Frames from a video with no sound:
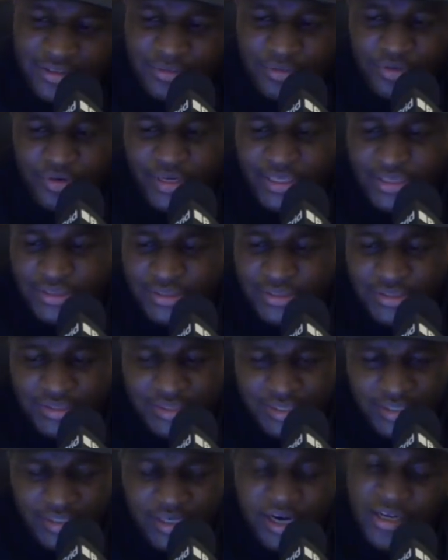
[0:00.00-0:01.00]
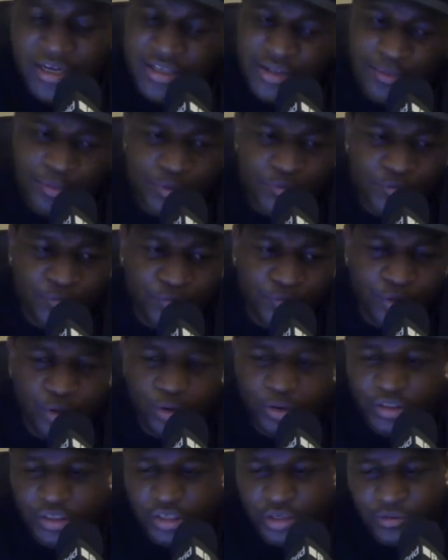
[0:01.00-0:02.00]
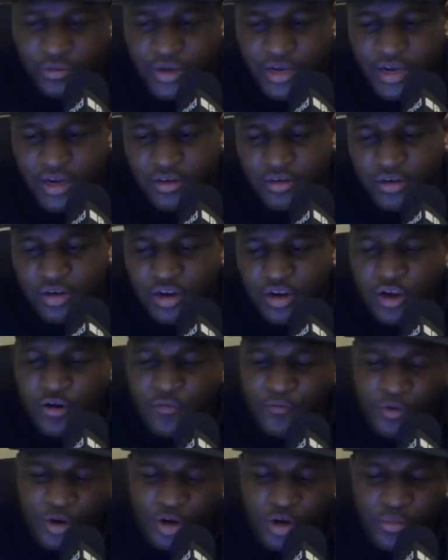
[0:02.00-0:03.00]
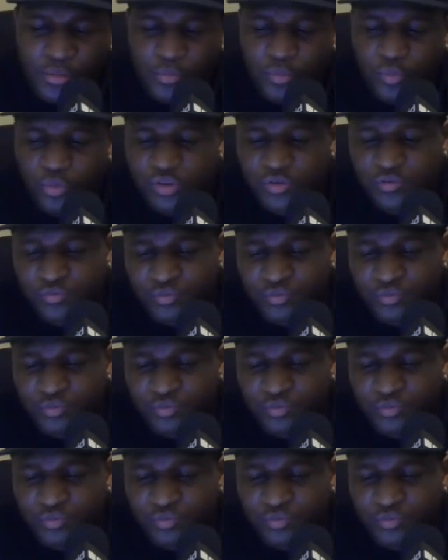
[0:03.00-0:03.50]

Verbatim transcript: some crazy shit that was flooring the crowd. Verb was